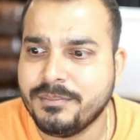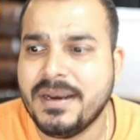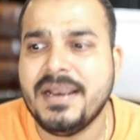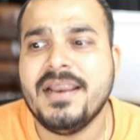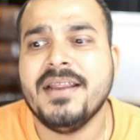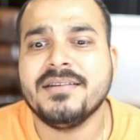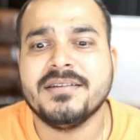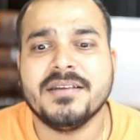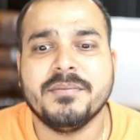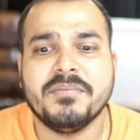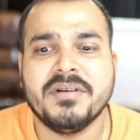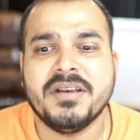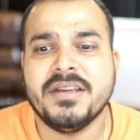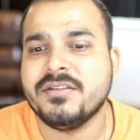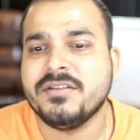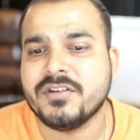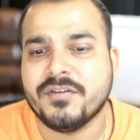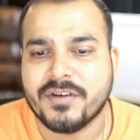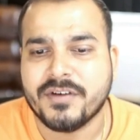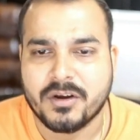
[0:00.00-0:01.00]
billions and
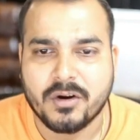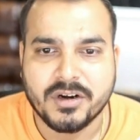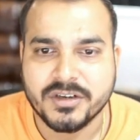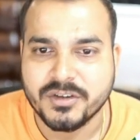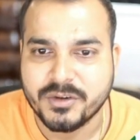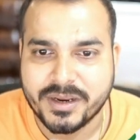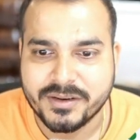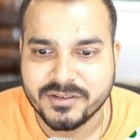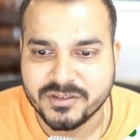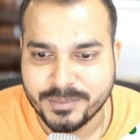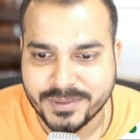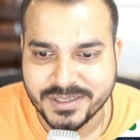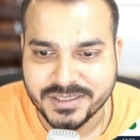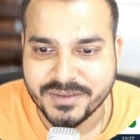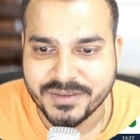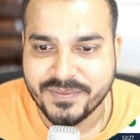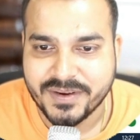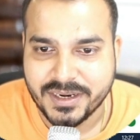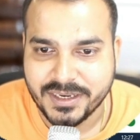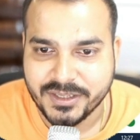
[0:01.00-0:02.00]
billions of record you can
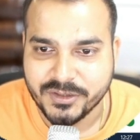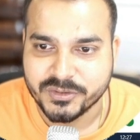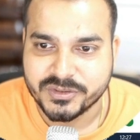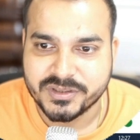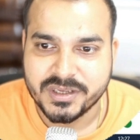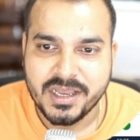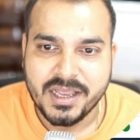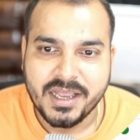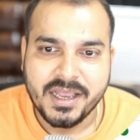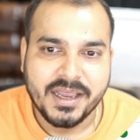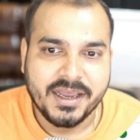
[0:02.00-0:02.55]
specifically use.